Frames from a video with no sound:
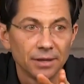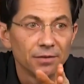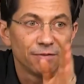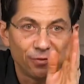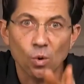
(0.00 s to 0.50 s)

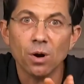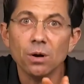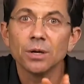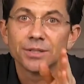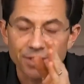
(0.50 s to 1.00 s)

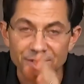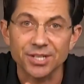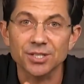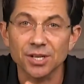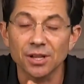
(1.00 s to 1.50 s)
4 to
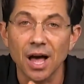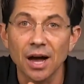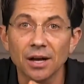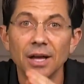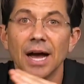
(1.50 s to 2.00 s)
6
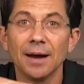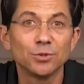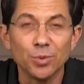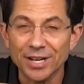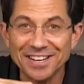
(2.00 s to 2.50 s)
o'clock, I'm
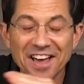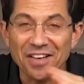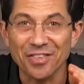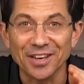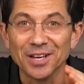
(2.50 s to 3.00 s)
doing
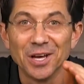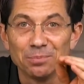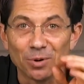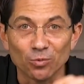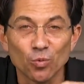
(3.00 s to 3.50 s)
nothing
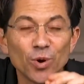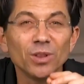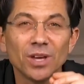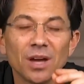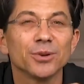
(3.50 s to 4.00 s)
but
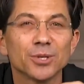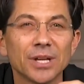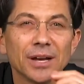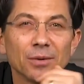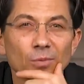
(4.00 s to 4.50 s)
really
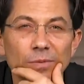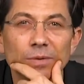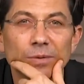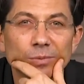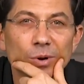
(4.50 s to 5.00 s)
understanding
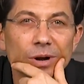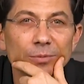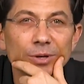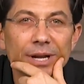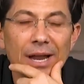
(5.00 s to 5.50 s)
what I'm
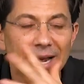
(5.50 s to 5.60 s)
good at.